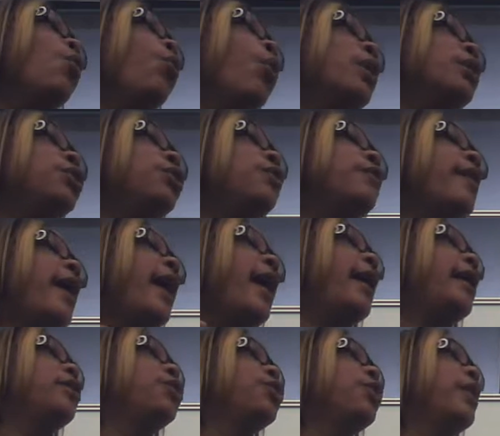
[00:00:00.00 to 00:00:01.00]
Once you've
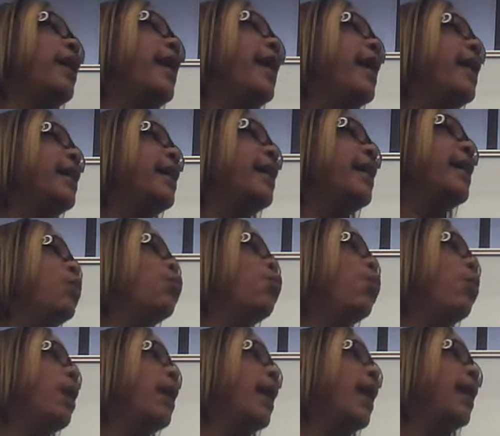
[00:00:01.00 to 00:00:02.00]
added your eggs in
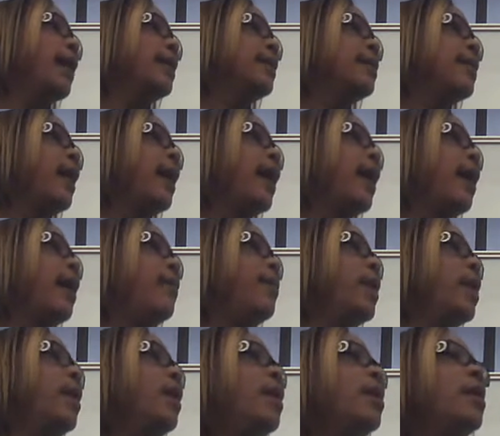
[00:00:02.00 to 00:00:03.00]
one at a
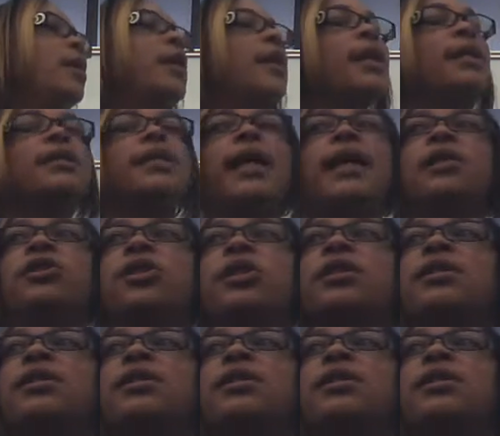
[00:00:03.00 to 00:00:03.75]
time, you're going to take